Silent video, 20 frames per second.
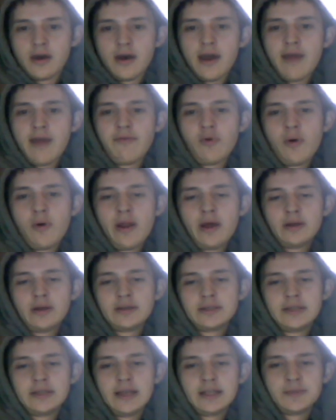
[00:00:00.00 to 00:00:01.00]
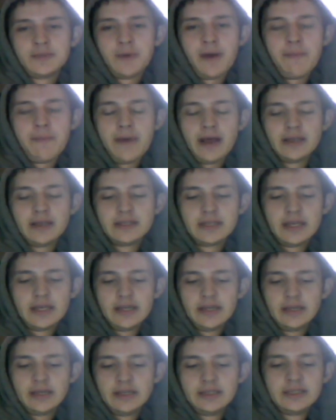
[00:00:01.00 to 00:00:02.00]
Everyone else says my best
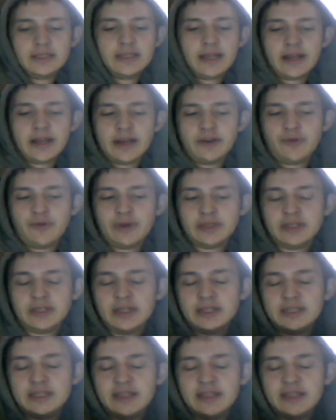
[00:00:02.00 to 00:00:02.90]
is Sick and Twisted